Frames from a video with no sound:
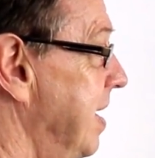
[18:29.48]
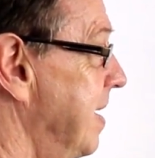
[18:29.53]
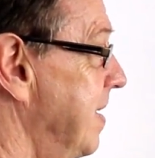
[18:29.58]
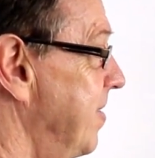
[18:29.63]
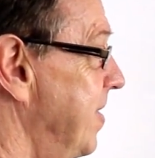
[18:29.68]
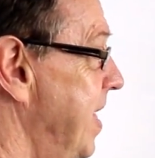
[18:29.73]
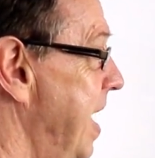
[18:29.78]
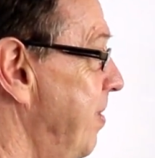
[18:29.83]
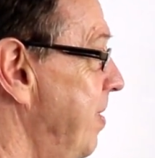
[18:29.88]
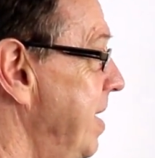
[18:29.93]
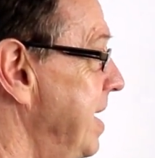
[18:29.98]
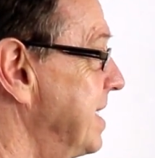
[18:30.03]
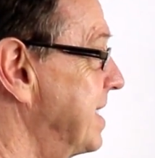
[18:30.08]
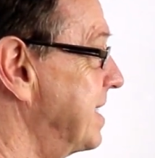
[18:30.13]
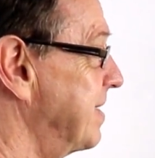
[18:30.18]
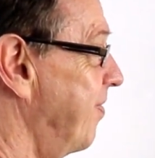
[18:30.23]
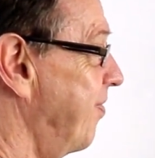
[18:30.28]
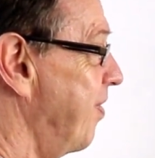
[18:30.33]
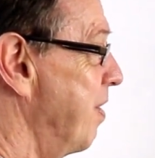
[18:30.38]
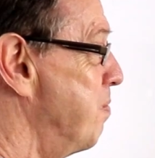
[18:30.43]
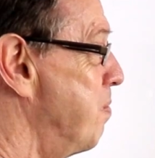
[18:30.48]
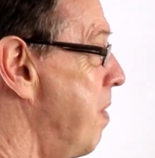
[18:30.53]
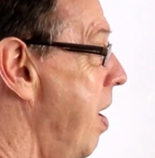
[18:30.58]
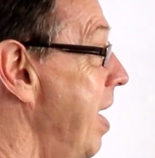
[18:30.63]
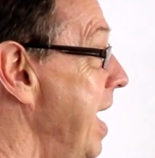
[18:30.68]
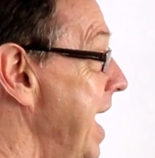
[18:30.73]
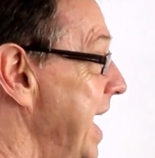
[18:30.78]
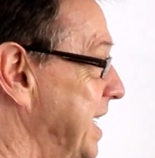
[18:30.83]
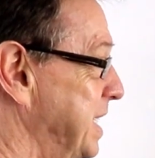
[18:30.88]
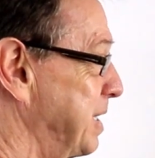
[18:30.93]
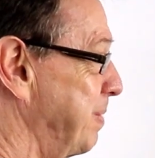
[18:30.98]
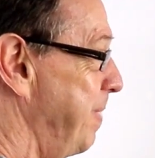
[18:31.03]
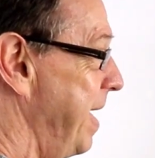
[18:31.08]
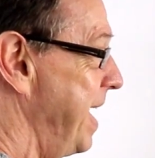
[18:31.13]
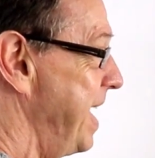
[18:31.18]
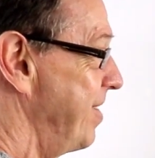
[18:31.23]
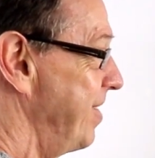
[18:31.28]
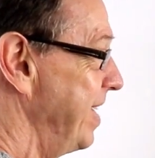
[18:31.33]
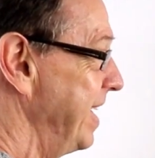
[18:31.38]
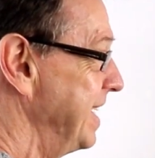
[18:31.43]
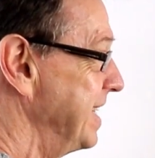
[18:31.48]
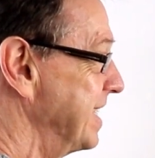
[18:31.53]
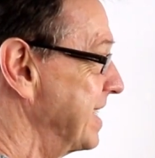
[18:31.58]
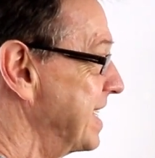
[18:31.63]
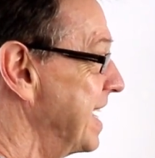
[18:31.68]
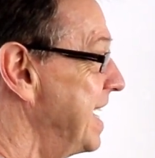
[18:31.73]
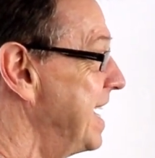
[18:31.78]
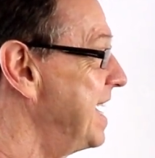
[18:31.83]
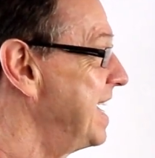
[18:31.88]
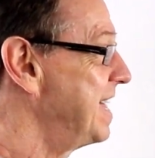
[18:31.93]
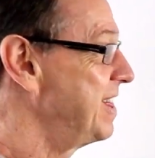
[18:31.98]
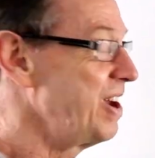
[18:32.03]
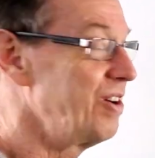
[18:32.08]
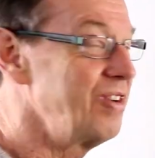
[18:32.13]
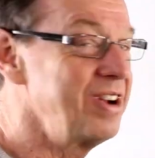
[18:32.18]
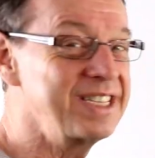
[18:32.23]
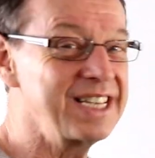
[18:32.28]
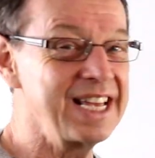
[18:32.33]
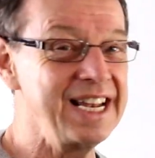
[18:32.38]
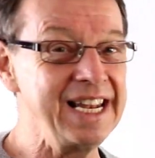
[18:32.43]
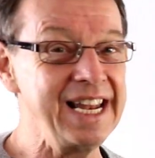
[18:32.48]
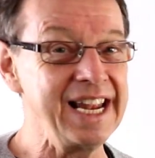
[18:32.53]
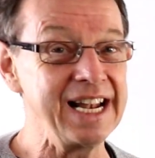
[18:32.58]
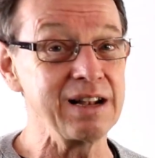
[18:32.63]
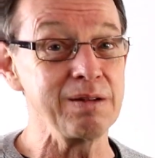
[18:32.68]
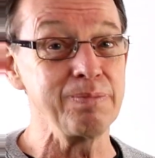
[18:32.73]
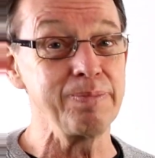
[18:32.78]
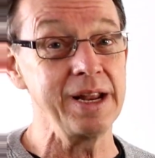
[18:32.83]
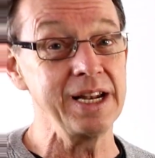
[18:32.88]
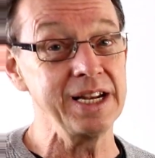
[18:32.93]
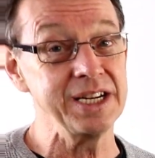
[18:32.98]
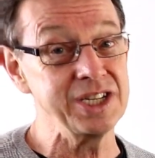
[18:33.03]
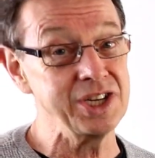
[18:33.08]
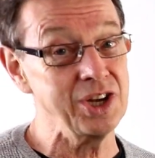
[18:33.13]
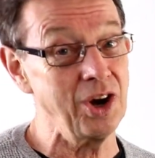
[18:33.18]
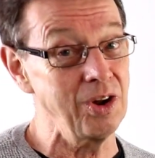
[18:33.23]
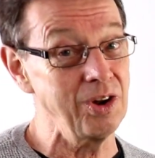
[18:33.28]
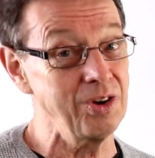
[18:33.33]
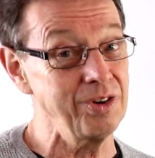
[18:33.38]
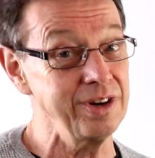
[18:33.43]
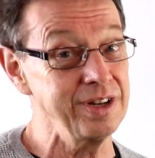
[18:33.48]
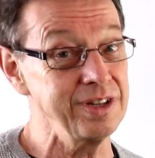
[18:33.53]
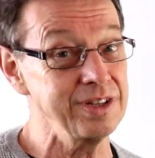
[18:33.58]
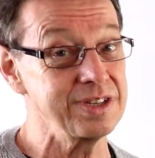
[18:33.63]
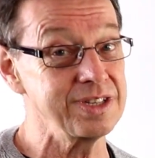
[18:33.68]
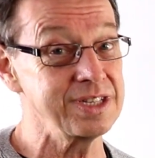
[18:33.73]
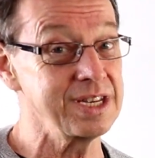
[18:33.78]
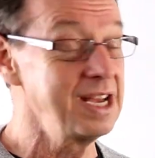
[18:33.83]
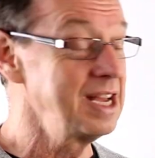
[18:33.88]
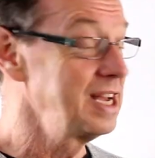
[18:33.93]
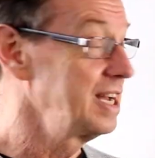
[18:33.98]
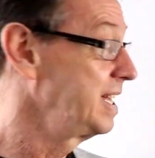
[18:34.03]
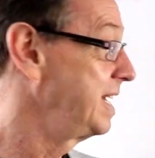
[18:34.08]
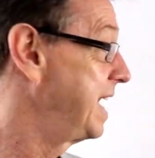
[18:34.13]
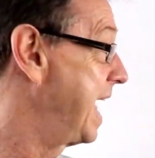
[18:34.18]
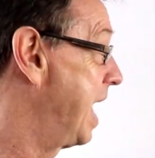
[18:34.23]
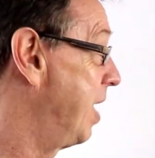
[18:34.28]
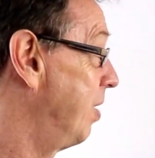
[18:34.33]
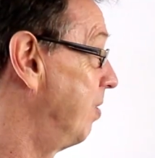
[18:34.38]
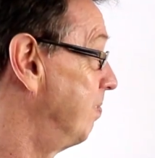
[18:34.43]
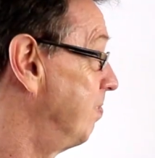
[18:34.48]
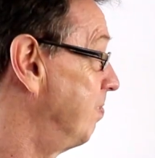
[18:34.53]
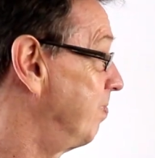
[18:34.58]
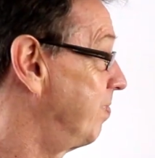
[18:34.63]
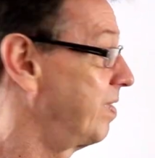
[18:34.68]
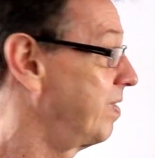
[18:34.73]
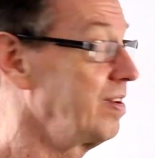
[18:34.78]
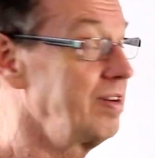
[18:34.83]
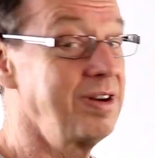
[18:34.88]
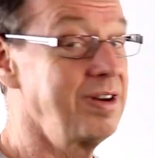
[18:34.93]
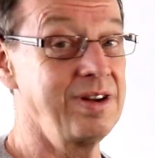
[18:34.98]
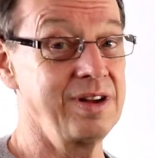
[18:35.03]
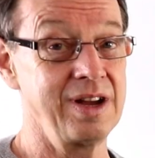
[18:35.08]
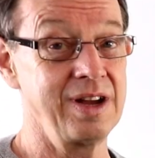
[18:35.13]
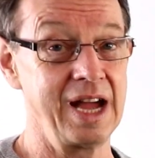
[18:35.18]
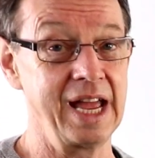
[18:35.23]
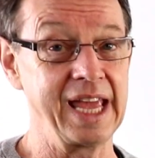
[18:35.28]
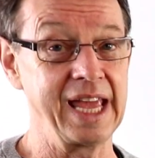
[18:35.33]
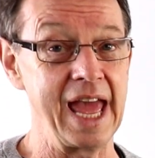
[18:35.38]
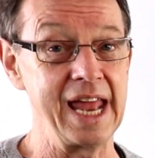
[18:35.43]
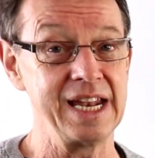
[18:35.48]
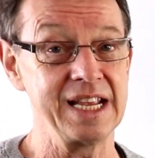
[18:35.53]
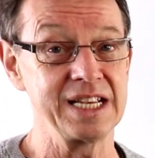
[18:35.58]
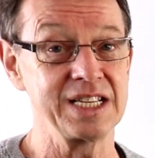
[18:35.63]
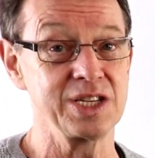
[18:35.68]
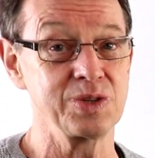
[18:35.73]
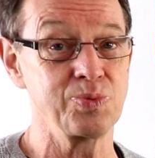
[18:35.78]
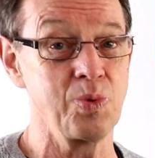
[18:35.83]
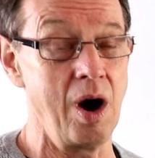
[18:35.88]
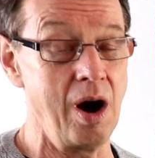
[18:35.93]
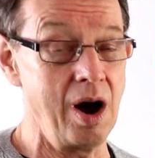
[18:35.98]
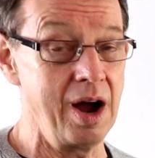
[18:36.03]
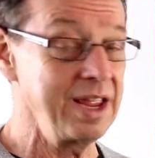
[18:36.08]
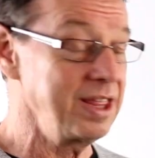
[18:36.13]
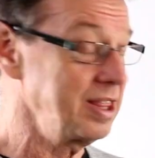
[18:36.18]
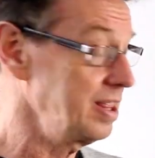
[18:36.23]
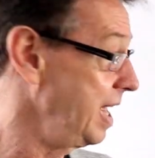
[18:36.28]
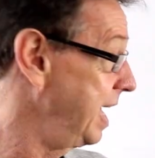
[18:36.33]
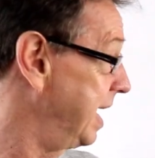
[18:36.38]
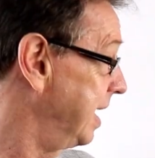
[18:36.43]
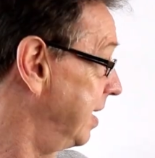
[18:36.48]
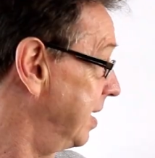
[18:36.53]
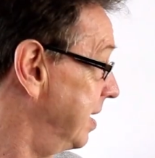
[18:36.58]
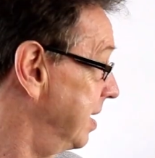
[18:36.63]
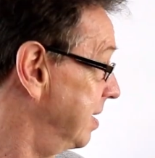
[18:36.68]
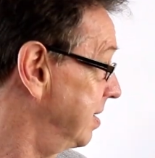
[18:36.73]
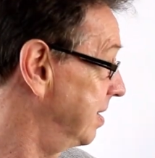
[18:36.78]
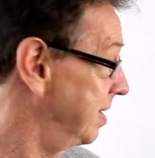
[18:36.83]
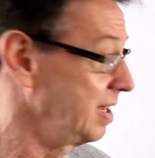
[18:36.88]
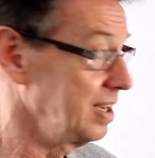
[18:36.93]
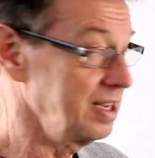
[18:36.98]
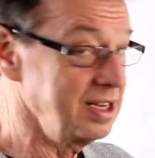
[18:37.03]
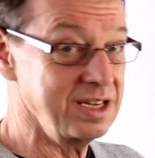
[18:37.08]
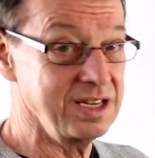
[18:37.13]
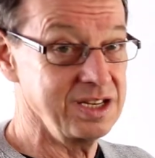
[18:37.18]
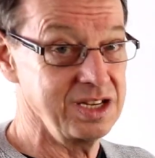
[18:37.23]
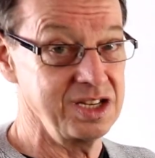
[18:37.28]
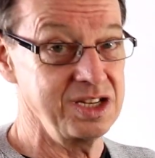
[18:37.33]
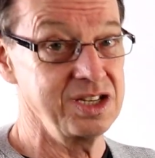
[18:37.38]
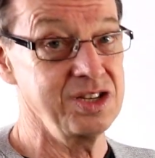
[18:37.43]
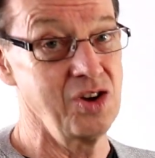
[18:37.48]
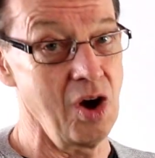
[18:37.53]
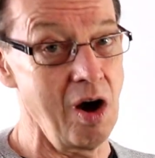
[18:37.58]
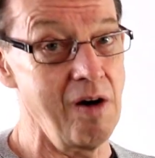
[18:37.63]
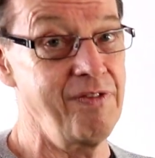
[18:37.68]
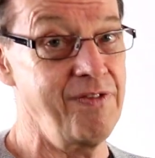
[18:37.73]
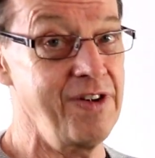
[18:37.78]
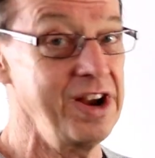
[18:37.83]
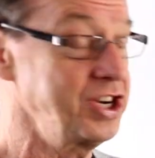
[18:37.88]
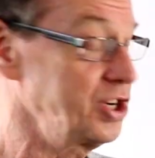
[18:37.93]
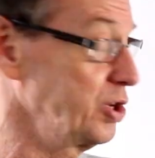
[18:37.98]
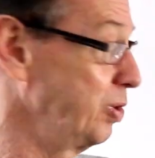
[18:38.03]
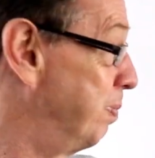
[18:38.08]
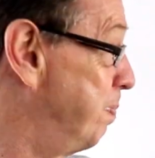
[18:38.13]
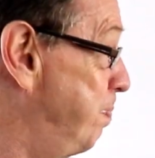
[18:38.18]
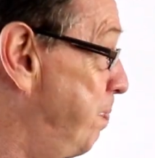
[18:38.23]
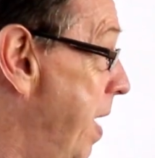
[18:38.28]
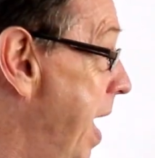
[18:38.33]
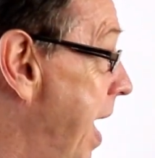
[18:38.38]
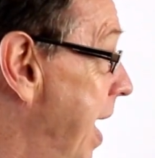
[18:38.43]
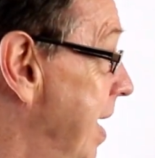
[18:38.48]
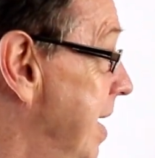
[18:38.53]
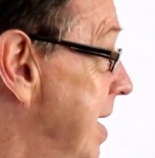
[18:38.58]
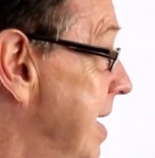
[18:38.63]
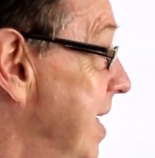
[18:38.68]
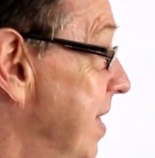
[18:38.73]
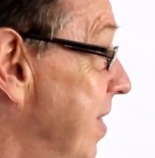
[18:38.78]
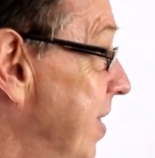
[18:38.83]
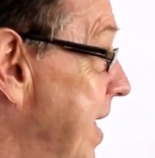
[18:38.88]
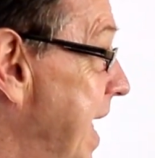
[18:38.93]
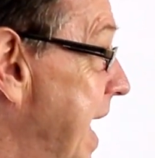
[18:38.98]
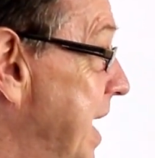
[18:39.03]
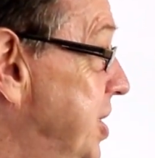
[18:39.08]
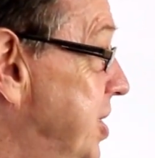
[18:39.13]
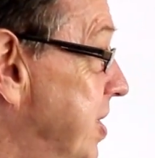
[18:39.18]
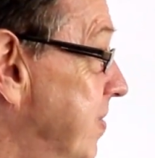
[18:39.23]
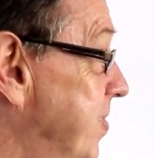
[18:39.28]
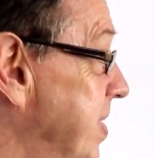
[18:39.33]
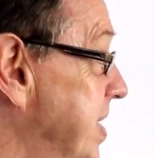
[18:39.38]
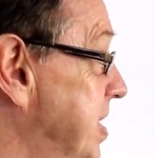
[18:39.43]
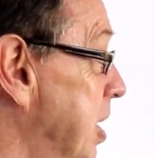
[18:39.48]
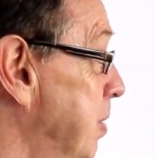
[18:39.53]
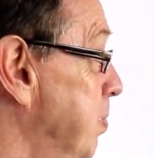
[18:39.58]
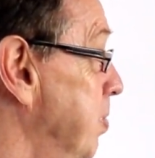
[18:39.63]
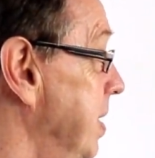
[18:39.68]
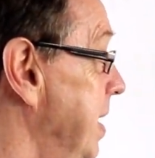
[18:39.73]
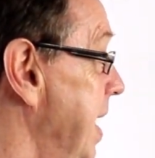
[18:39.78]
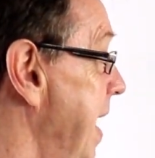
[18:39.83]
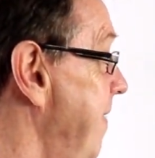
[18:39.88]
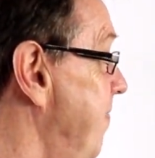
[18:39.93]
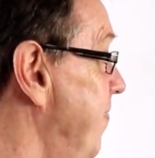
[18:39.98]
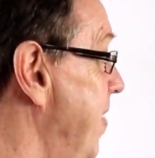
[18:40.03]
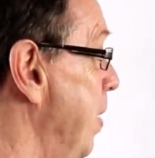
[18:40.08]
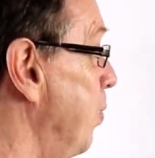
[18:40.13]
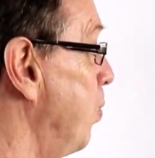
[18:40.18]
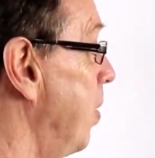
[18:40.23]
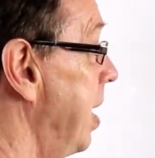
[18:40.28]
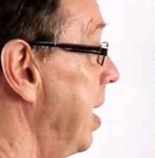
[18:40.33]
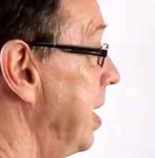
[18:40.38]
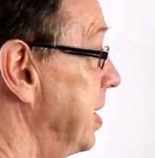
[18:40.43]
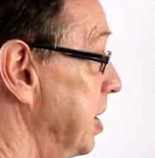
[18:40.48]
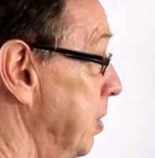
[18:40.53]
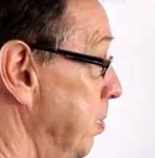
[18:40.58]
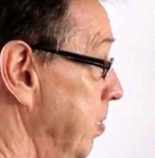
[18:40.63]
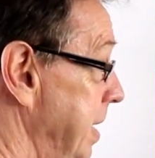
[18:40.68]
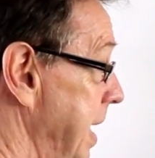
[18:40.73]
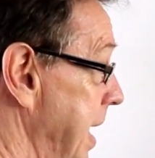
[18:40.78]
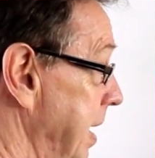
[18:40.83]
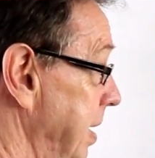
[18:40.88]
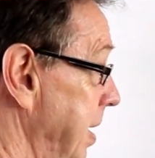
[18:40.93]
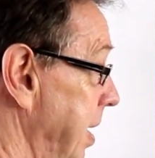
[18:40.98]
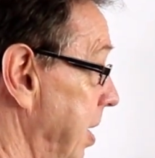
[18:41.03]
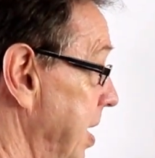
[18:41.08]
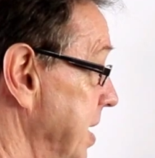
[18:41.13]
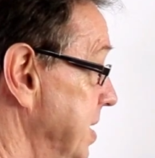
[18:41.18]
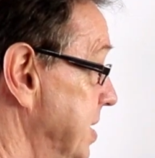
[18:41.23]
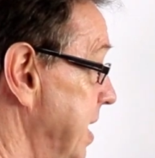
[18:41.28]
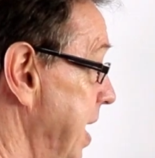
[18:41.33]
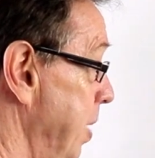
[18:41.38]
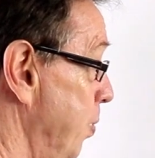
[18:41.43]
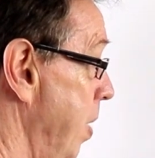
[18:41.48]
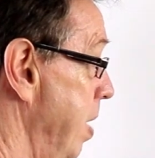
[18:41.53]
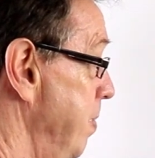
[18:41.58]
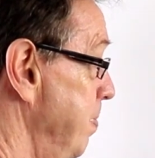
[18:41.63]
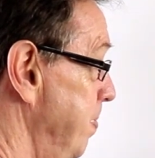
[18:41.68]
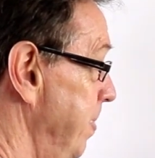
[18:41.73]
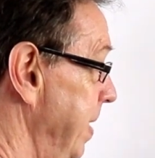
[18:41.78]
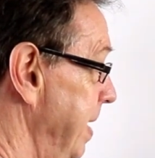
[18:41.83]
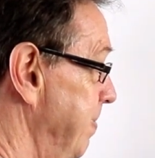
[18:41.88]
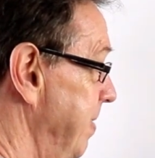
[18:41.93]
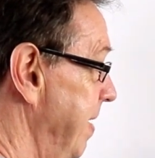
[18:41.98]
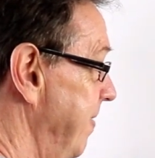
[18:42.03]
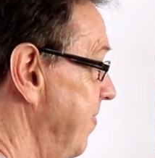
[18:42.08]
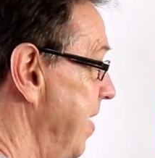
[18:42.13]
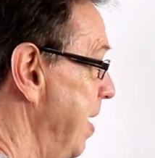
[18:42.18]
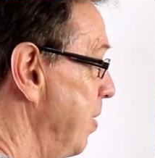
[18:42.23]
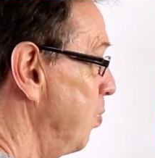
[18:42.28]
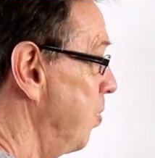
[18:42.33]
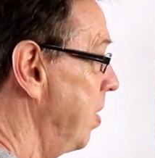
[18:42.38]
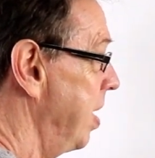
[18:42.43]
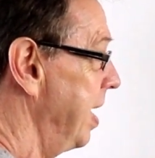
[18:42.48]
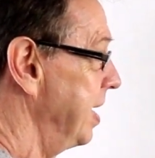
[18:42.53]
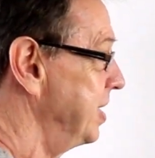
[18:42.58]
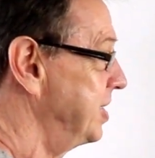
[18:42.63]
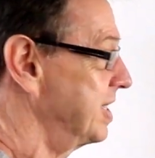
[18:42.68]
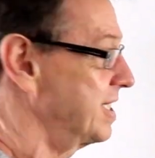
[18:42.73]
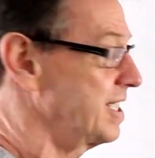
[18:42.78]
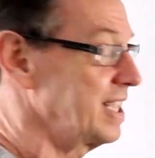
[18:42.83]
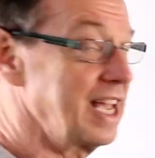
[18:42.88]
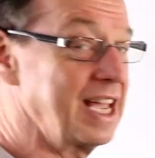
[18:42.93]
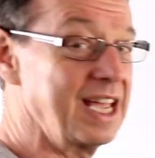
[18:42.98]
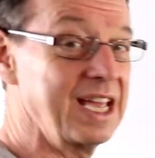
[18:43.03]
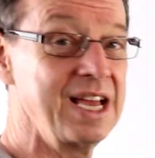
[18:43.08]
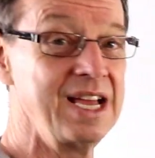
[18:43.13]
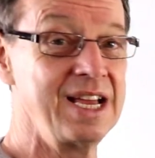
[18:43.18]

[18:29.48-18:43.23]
there is, from my experience, there is a little bit of tolerance. Now, again, this is what I think, not official, but the edge of the double, if there were double yellow lines, there won't be, but if there were, just think